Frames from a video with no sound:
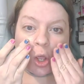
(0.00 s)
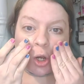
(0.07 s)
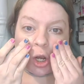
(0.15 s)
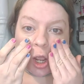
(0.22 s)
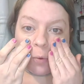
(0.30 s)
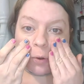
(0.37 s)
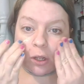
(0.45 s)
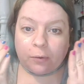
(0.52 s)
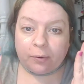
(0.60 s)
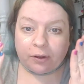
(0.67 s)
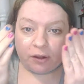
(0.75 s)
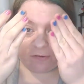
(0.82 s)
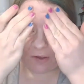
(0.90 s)
Now we're gonna
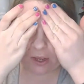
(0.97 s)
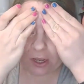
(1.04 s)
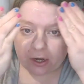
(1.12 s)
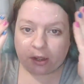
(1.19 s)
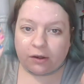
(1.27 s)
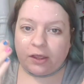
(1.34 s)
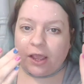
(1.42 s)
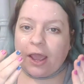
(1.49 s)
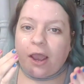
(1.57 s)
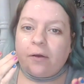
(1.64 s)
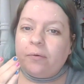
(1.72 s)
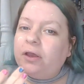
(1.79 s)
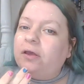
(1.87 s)
put this in the
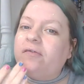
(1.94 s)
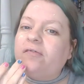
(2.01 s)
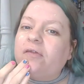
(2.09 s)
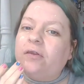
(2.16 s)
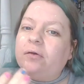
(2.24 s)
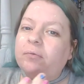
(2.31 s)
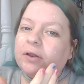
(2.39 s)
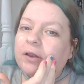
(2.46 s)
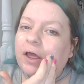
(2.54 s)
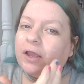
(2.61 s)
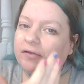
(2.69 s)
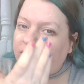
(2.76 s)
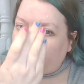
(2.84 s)
areas that we'd like.